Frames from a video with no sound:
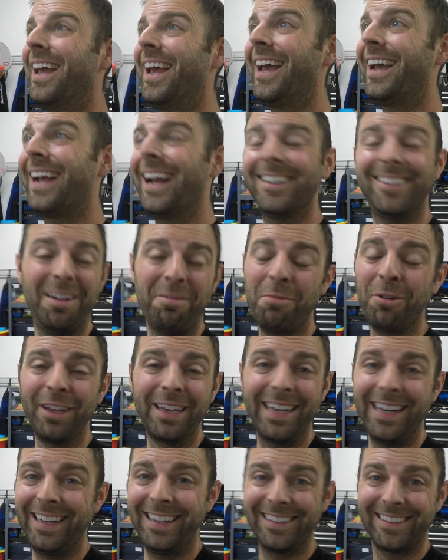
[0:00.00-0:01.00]
And guys, I'm only
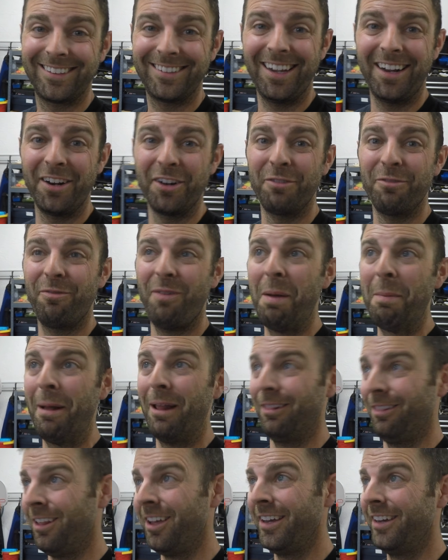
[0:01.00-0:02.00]
getting excited
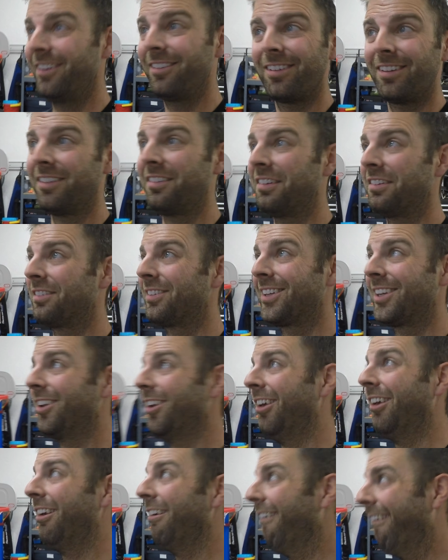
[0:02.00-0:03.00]
about lights. This
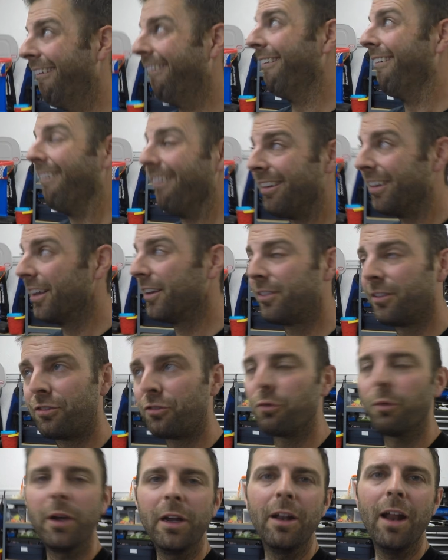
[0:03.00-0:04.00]
is
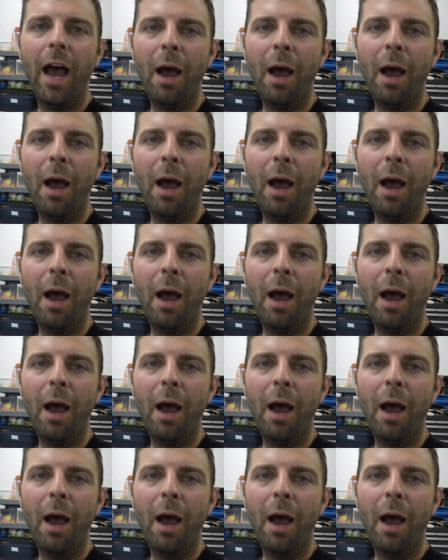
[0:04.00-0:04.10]
sweet.